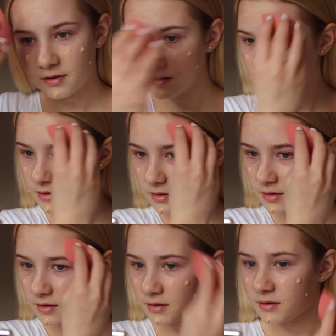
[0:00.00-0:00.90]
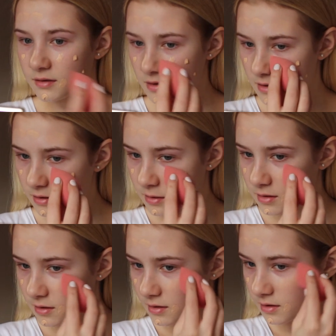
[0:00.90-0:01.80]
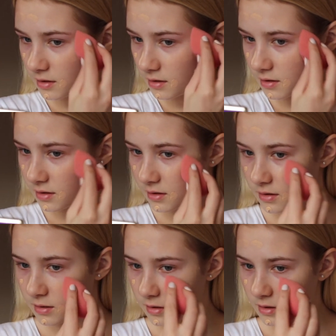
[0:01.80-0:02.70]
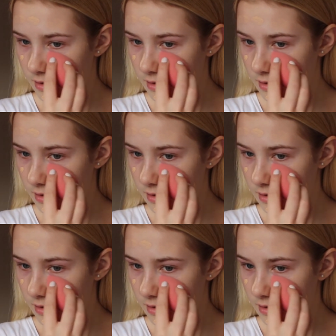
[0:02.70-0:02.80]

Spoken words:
(no one is talking)